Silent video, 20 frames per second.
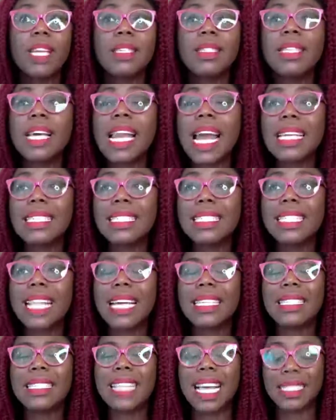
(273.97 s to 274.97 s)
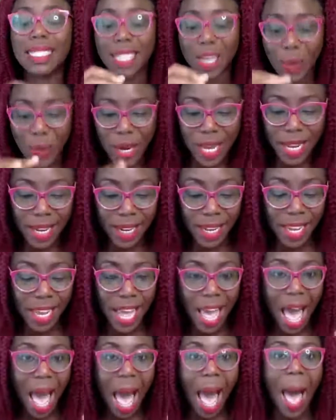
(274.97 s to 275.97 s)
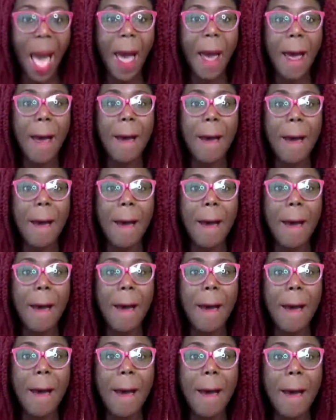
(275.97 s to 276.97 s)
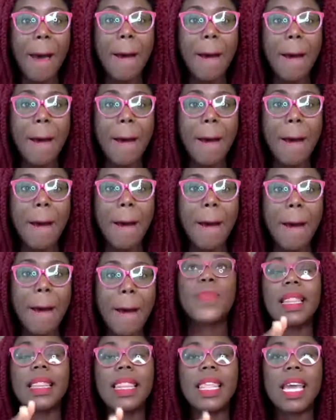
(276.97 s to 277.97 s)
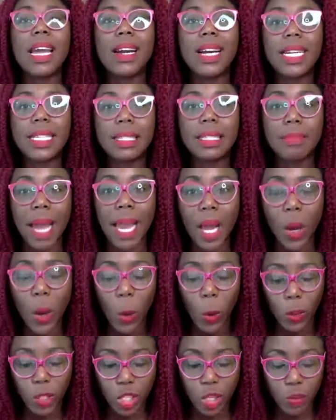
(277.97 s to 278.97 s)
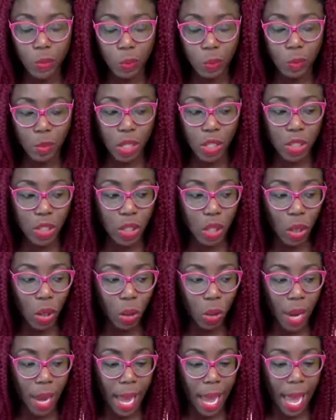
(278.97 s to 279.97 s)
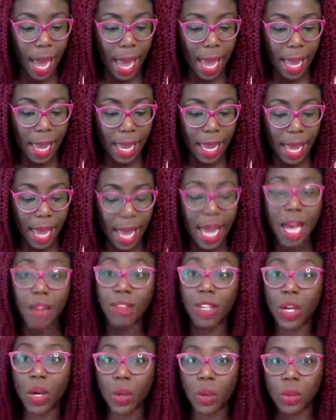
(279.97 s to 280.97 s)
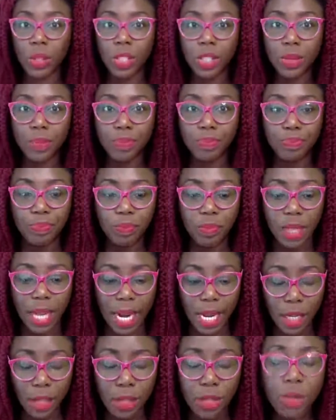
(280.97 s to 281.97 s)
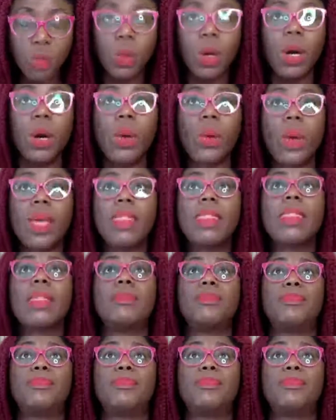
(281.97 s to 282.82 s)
So that's the queen. And then there is my coach. So I have a coach that I used to work with.